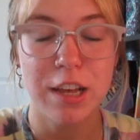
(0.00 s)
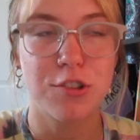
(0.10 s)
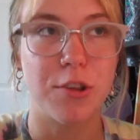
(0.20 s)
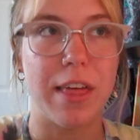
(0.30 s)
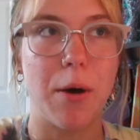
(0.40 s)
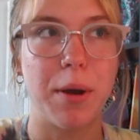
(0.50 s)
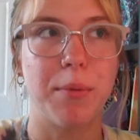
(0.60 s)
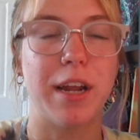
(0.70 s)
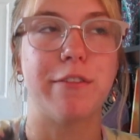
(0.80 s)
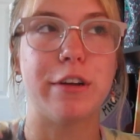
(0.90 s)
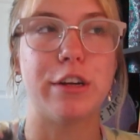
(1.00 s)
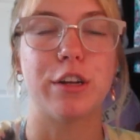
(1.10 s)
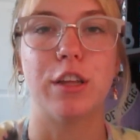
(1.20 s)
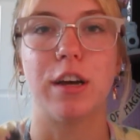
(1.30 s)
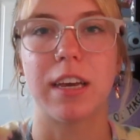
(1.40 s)
So that way whenever
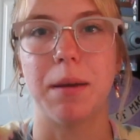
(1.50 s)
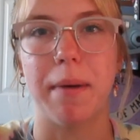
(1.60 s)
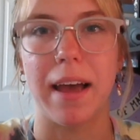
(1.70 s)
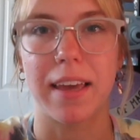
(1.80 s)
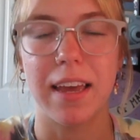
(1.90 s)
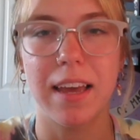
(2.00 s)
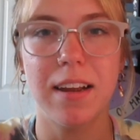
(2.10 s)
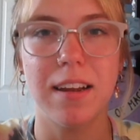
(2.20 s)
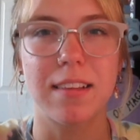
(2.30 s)
you're logging back in,